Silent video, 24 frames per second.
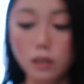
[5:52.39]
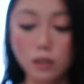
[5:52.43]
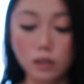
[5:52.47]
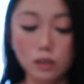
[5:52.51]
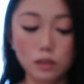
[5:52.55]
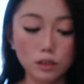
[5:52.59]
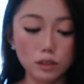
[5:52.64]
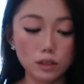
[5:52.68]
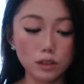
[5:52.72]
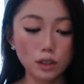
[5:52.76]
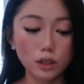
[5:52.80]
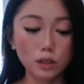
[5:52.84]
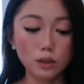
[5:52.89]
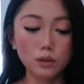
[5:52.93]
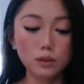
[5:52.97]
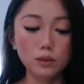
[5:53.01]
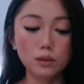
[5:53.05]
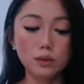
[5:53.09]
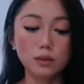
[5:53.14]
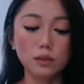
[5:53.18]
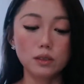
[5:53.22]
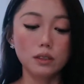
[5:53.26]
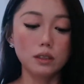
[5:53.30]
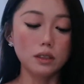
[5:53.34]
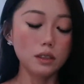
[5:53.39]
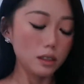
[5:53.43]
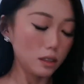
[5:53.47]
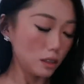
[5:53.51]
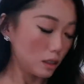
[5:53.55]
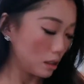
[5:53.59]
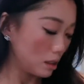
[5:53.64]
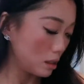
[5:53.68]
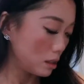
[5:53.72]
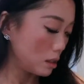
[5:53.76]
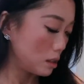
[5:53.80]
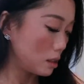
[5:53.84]
So
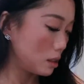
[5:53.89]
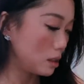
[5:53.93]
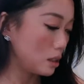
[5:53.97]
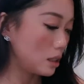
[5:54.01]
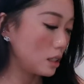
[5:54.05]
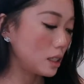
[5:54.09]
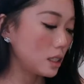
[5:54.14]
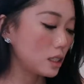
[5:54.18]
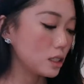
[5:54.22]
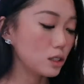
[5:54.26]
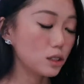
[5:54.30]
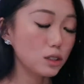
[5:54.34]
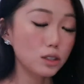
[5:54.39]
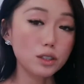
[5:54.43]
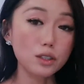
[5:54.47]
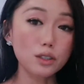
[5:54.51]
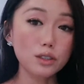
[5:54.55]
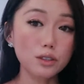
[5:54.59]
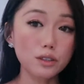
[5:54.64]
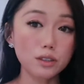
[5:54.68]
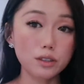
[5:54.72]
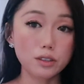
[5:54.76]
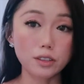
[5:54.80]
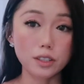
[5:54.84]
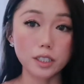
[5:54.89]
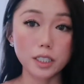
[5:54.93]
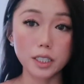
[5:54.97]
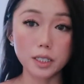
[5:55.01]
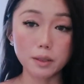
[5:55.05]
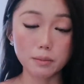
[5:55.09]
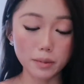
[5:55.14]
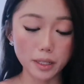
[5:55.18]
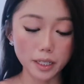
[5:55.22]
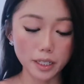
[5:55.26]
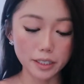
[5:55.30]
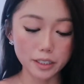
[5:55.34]
these two
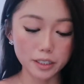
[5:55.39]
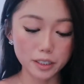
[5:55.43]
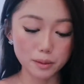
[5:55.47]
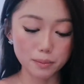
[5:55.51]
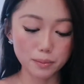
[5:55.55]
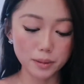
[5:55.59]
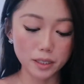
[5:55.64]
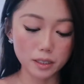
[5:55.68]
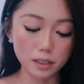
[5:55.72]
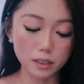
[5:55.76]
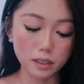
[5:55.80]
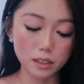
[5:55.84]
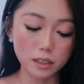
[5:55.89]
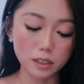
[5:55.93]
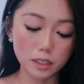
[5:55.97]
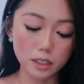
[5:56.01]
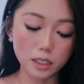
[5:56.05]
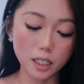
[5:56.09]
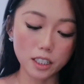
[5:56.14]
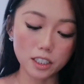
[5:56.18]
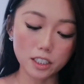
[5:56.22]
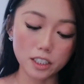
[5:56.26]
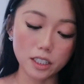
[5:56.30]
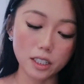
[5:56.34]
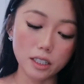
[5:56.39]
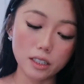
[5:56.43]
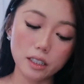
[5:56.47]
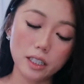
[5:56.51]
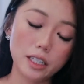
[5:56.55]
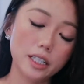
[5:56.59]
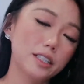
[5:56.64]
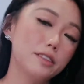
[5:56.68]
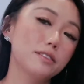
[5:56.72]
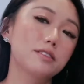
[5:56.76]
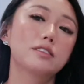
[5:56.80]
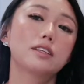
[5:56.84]
cream has been such a
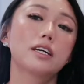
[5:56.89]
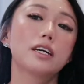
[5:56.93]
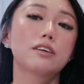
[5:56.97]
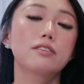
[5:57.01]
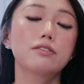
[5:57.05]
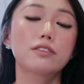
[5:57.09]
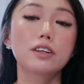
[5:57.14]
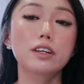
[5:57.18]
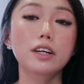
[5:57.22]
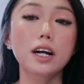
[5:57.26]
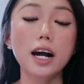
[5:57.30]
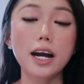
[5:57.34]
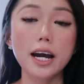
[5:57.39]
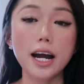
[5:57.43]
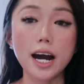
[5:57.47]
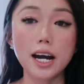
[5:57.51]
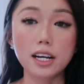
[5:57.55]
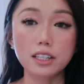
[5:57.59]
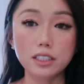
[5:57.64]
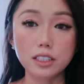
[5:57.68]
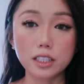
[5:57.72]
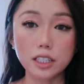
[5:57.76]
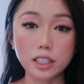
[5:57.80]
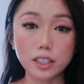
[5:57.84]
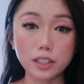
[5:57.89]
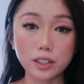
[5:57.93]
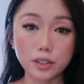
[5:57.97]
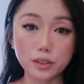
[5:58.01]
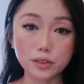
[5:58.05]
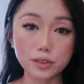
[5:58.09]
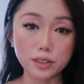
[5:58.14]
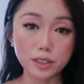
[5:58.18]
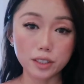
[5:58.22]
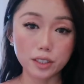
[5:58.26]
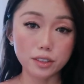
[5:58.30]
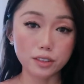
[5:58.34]
lifesaver. I actually
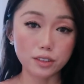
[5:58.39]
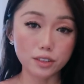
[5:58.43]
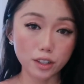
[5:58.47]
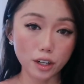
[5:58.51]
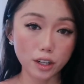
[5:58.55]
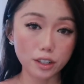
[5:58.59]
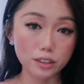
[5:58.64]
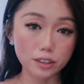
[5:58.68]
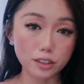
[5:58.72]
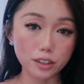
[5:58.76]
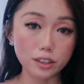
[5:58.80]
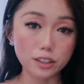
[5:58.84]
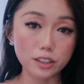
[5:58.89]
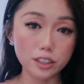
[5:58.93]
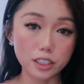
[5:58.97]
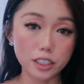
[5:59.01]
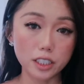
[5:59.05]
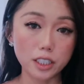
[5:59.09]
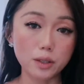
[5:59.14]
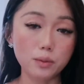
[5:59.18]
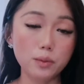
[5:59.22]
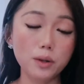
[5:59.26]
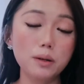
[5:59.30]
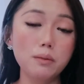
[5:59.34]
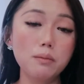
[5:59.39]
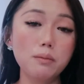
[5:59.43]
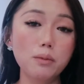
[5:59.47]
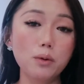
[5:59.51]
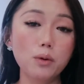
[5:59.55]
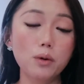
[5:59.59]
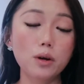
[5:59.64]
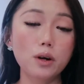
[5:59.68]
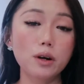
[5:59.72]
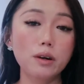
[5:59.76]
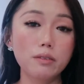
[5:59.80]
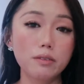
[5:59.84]
use the Dr. G one
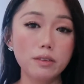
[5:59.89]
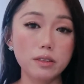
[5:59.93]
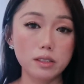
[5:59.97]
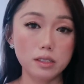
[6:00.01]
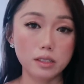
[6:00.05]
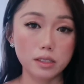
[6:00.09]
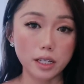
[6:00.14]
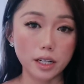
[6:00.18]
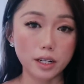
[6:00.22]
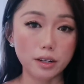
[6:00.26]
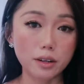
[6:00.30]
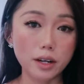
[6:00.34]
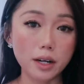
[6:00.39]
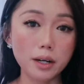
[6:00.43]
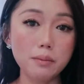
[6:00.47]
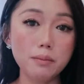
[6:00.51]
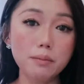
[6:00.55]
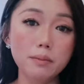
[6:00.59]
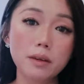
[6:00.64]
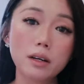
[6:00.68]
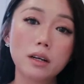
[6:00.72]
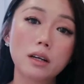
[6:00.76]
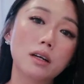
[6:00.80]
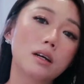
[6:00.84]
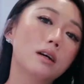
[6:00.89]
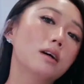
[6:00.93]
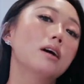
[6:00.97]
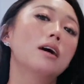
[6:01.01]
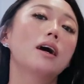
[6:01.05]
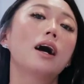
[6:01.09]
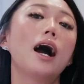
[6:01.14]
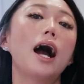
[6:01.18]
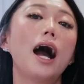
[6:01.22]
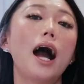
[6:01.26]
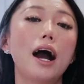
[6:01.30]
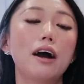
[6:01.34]
more of a serum
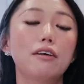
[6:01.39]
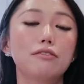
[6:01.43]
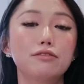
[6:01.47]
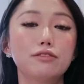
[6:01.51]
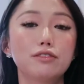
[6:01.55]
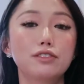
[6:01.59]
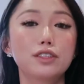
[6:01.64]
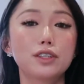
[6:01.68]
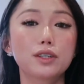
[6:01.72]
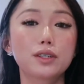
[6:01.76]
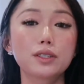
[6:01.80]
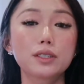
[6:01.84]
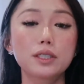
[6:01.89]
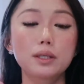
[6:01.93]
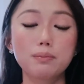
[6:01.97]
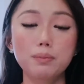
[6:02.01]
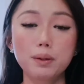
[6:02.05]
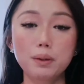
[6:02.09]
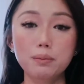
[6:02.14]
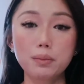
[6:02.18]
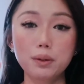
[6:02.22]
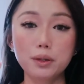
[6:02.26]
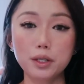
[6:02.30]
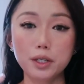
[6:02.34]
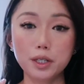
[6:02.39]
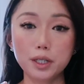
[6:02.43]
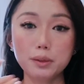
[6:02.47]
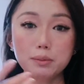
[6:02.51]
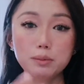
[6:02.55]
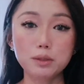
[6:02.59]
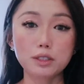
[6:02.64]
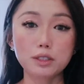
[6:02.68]
after the pimple cream